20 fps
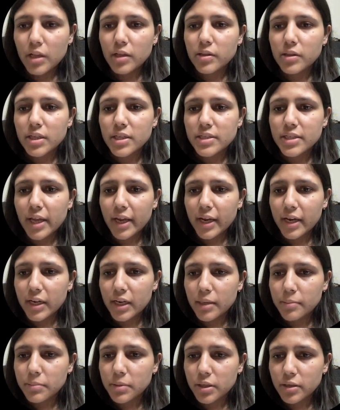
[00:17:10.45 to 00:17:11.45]
the second
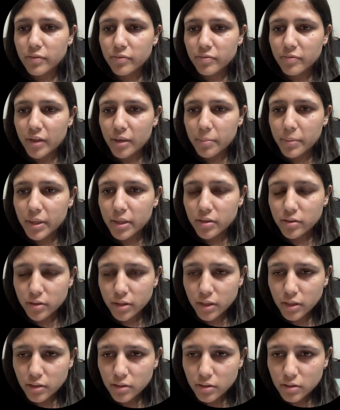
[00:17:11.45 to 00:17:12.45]
neighbor will be
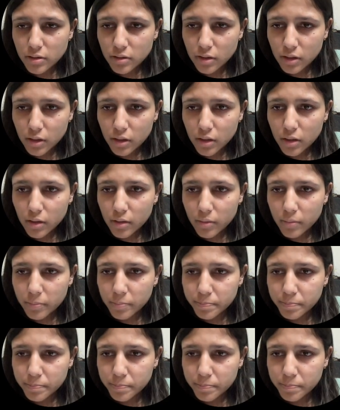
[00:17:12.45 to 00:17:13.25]
here or